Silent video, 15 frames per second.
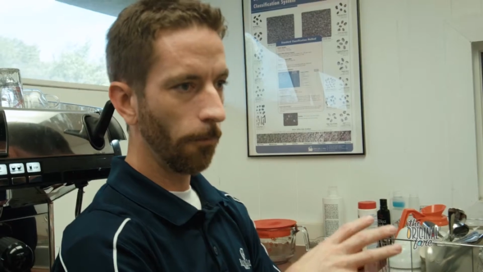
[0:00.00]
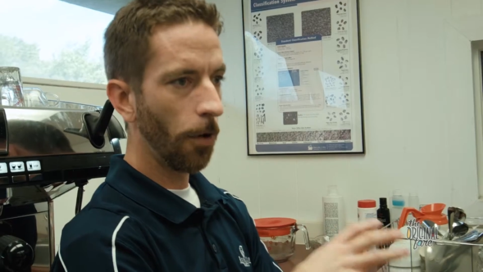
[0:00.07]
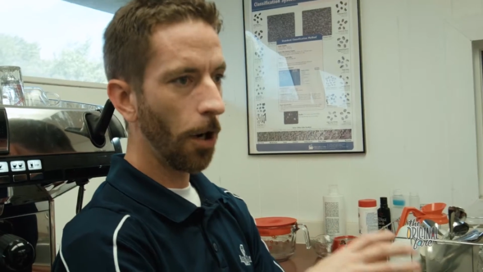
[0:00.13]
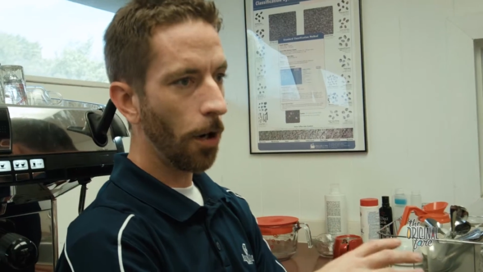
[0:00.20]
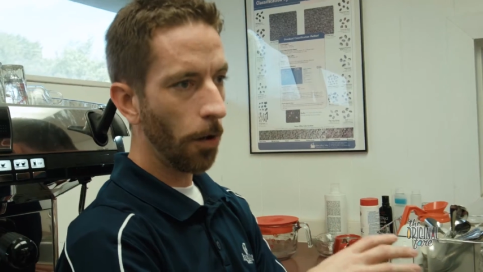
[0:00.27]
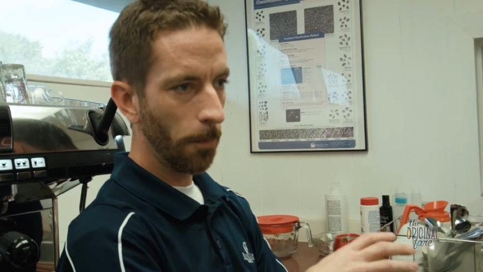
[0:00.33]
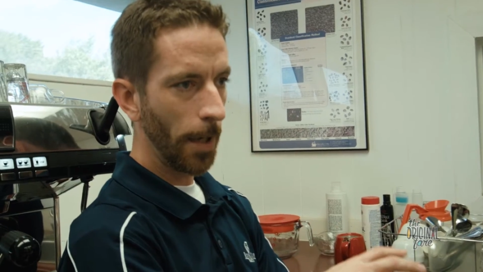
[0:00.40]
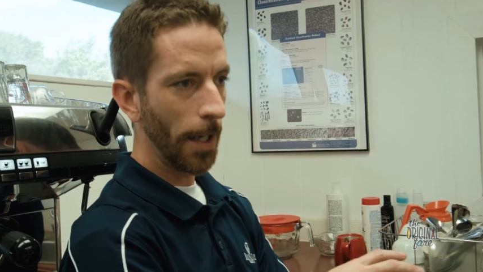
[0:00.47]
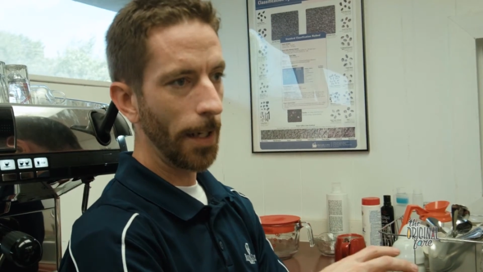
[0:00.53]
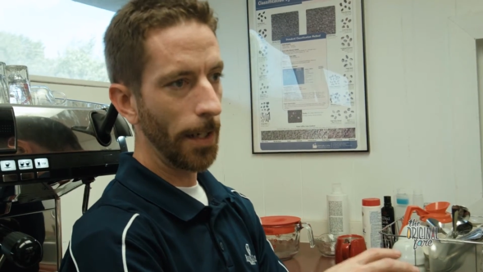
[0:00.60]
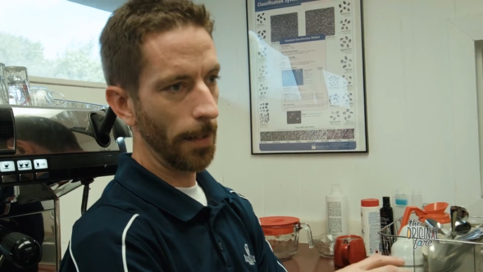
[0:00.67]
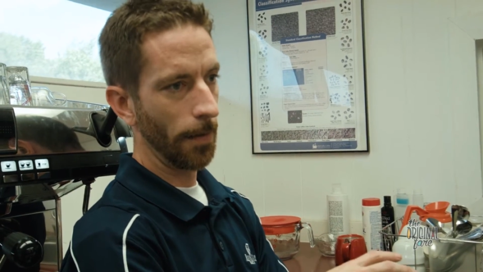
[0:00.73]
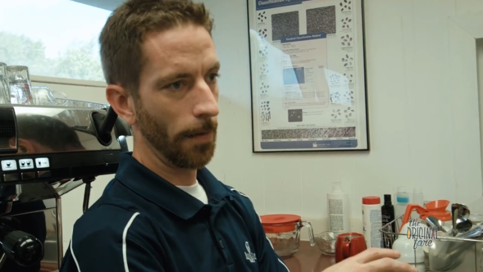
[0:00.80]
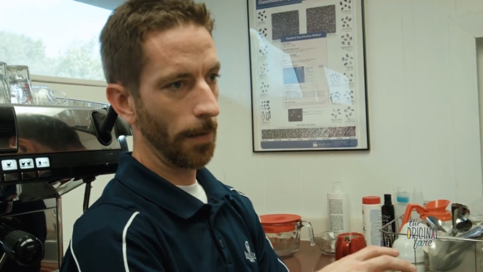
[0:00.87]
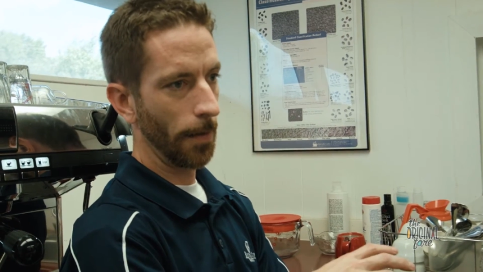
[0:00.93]
raw
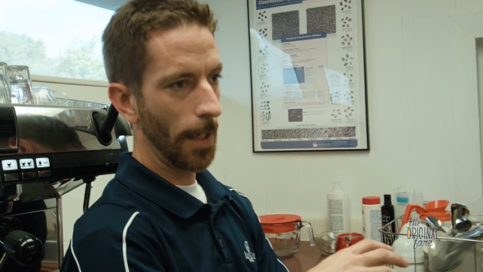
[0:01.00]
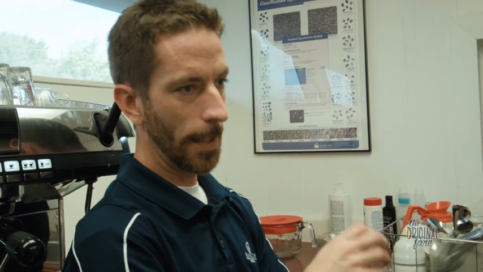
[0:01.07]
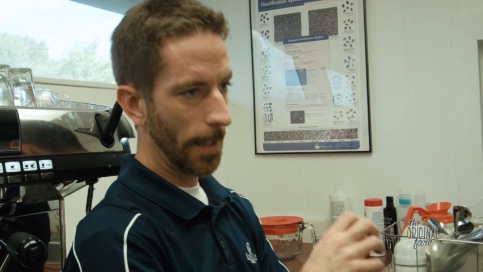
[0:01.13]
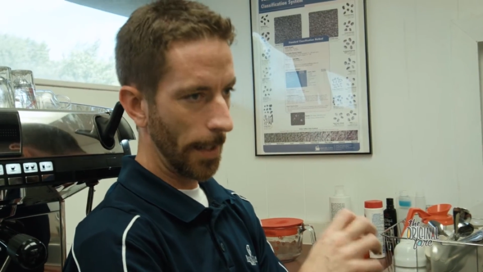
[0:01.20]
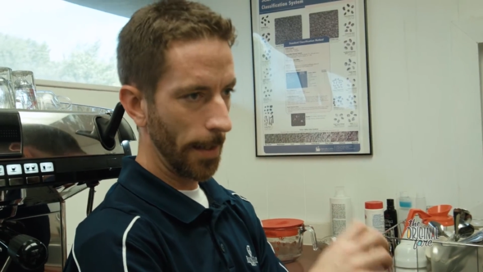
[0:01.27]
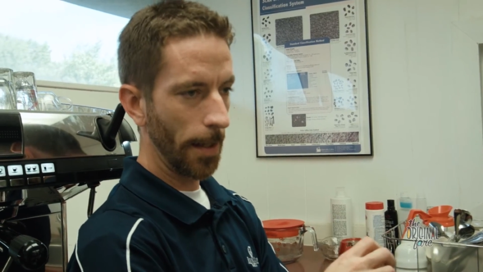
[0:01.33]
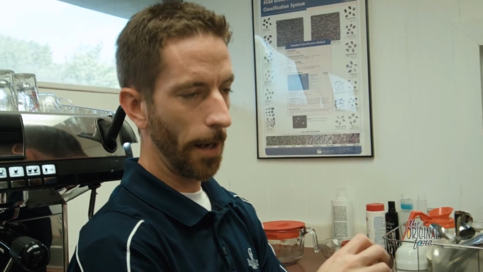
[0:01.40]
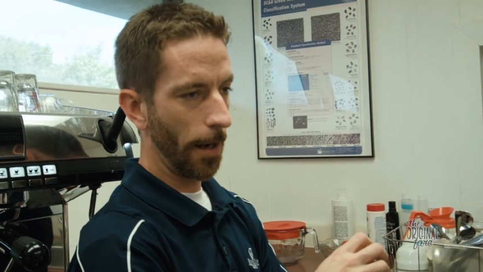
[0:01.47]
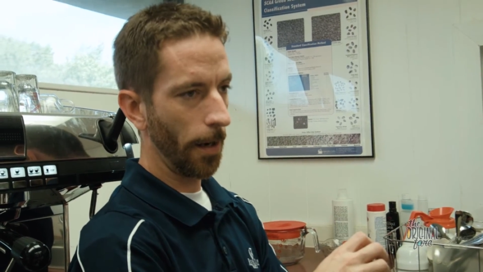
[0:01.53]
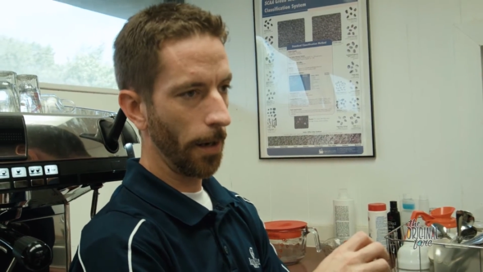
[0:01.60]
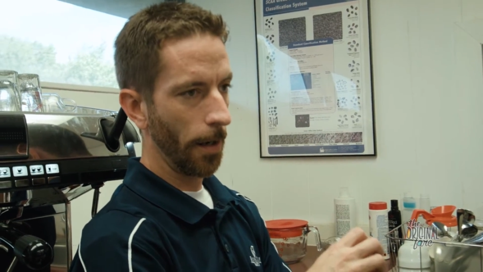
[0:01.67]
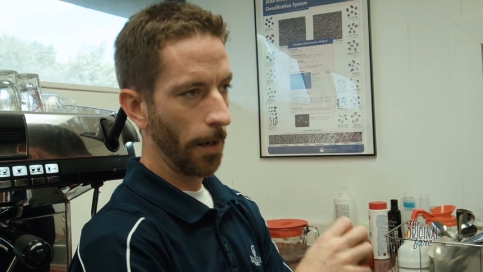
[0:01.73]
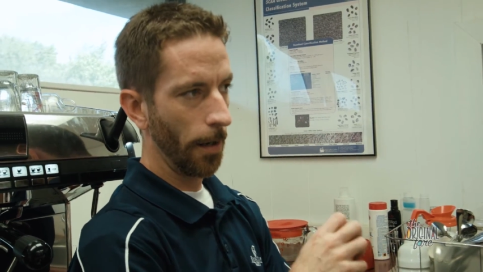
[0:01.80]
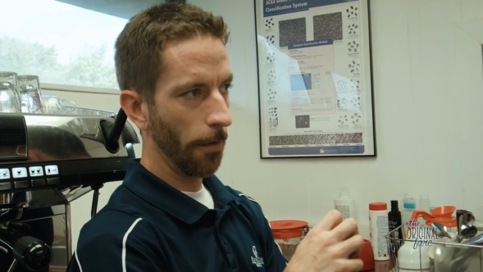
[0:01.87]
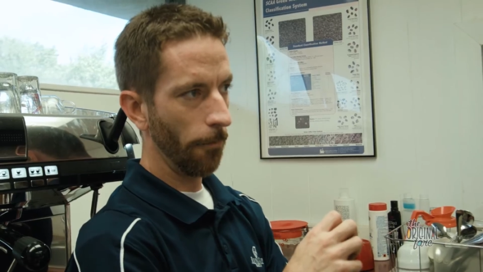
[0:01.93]
bean is in there.
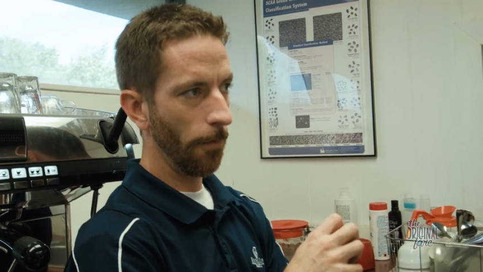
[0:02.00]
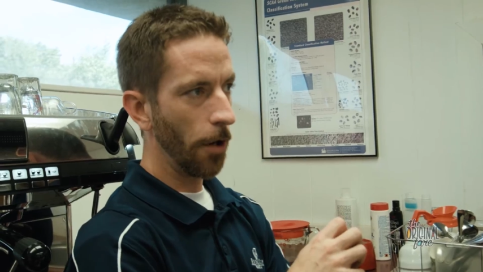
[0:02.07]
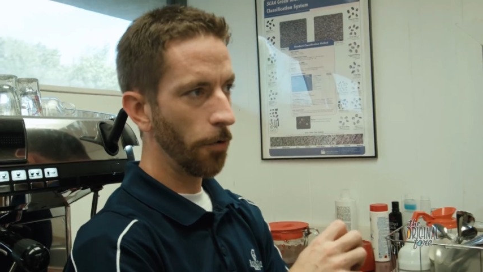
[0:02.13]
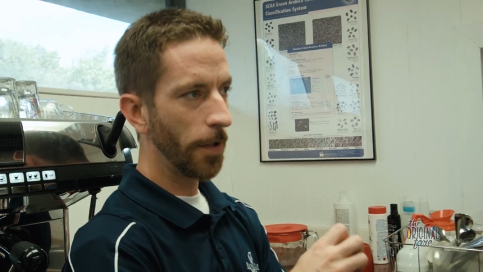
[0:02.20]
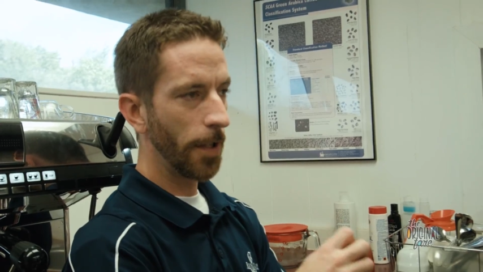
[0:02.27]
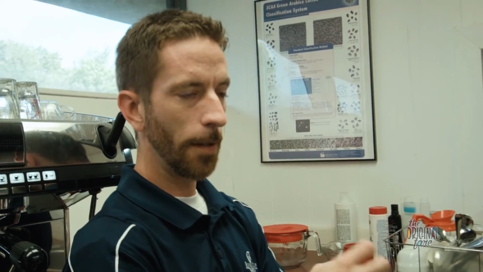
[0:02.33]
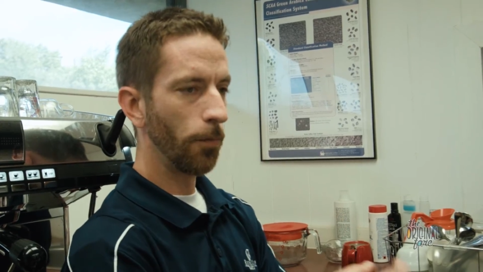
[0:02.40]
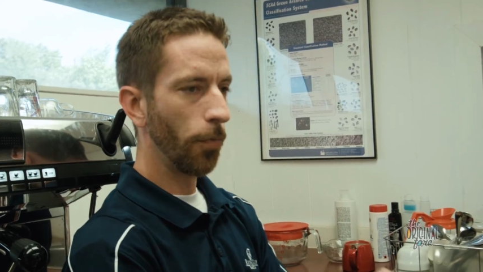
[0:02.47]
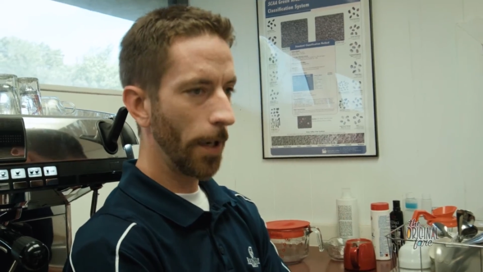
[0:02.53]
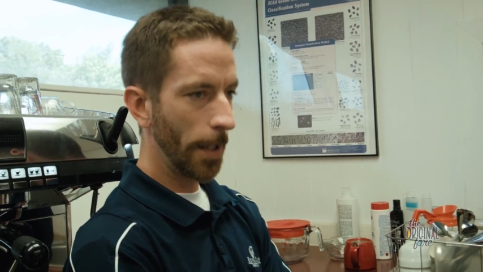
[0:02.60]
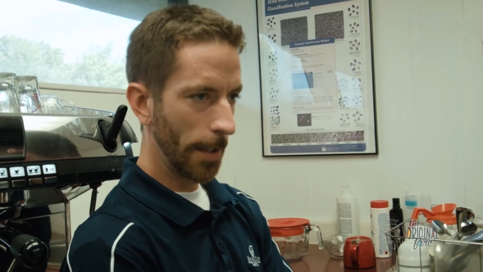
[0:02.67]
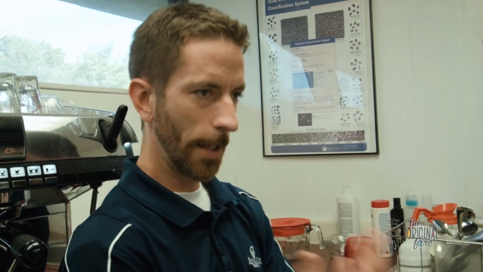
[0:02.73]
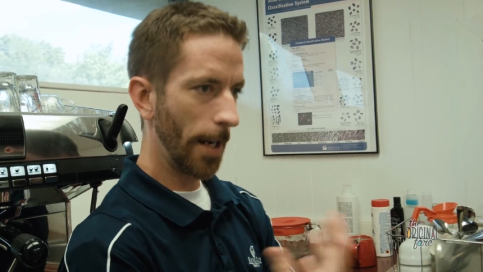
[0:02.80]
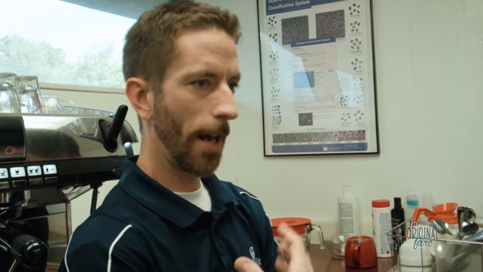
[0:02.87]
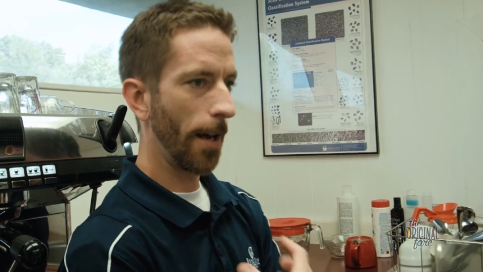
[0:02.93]
Roasting
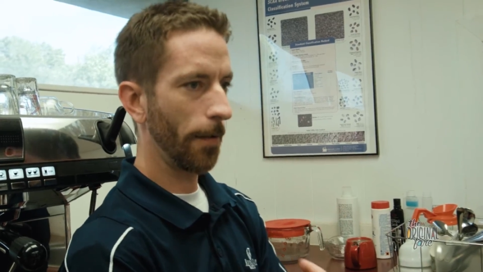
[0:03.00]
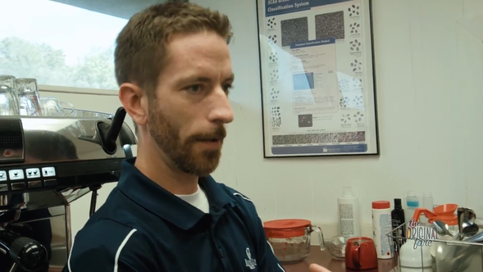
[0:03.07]
brings it out.